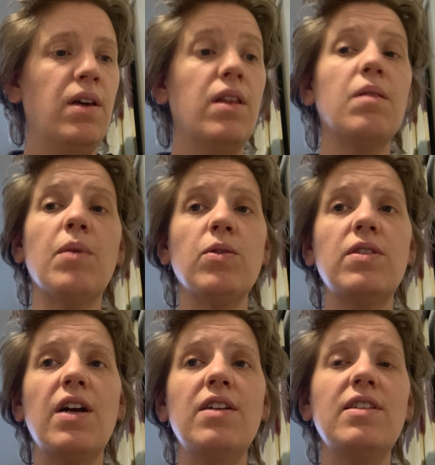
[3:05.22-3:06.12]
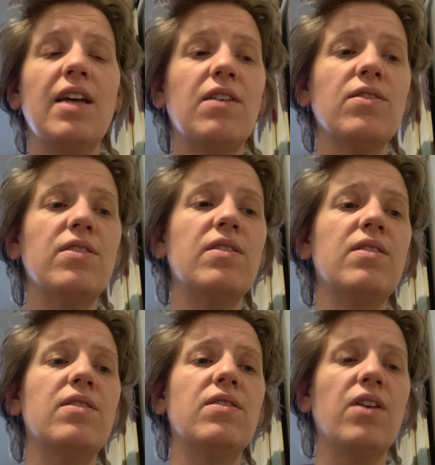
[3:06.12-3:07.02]
The Mozart sounds
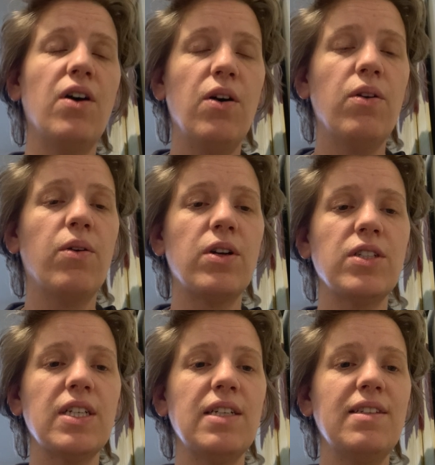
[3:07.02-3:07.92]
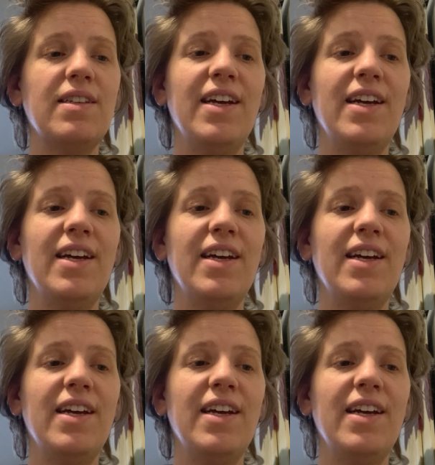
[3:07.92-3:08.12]
so gorgeous.